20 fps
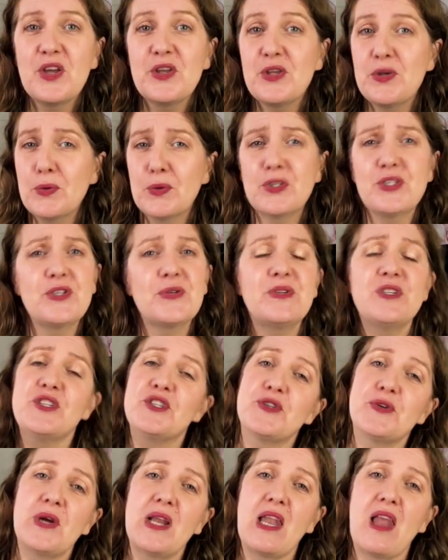You want to
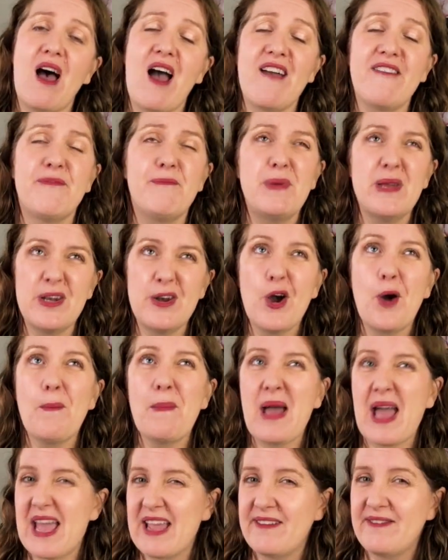enjoy life but not
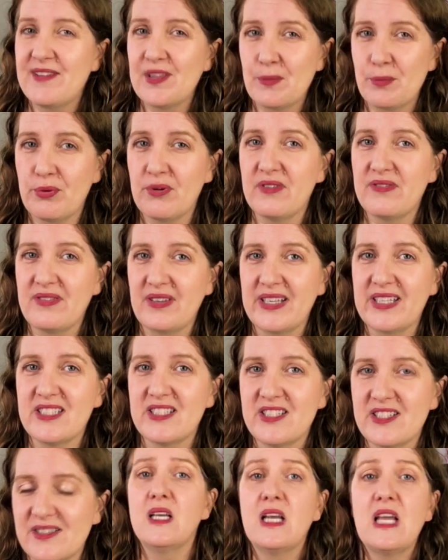pay for the
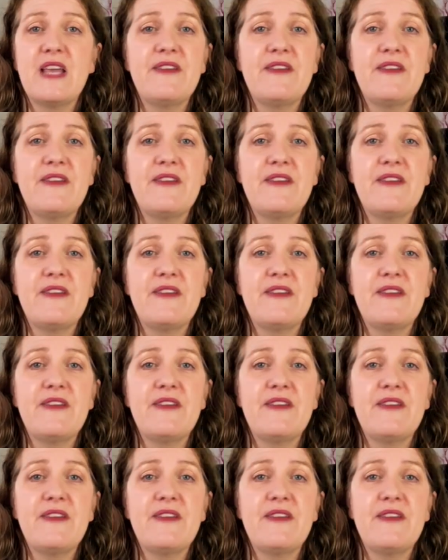privilege.